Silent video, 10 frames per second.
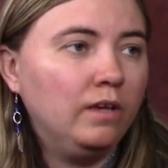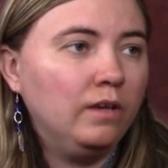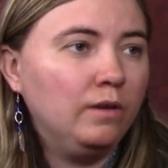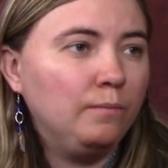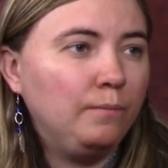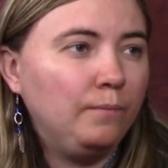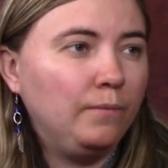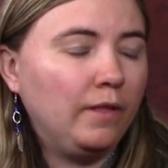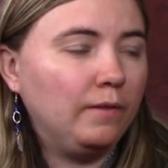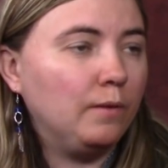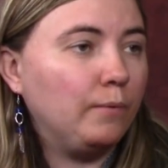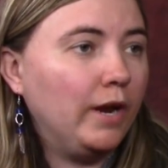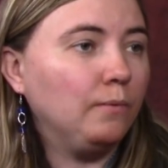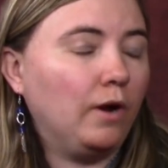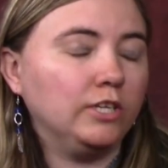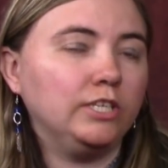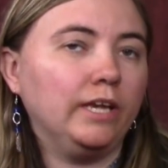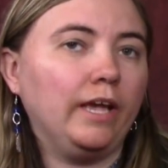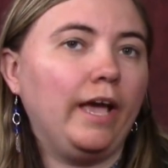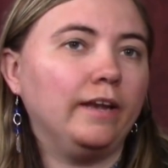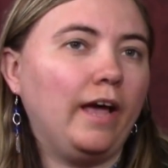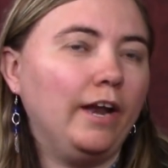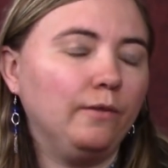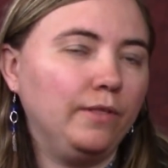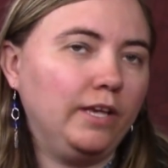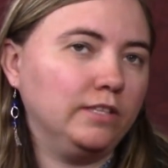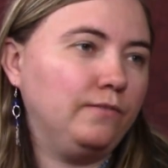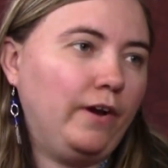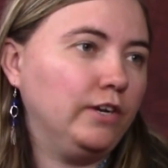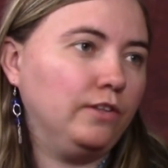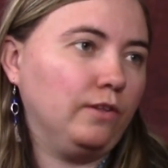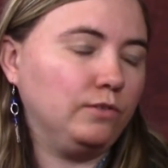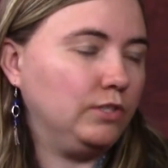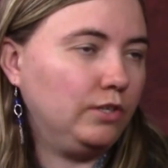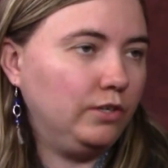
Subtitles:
the brainwashing, and I don't think it's fair to those children.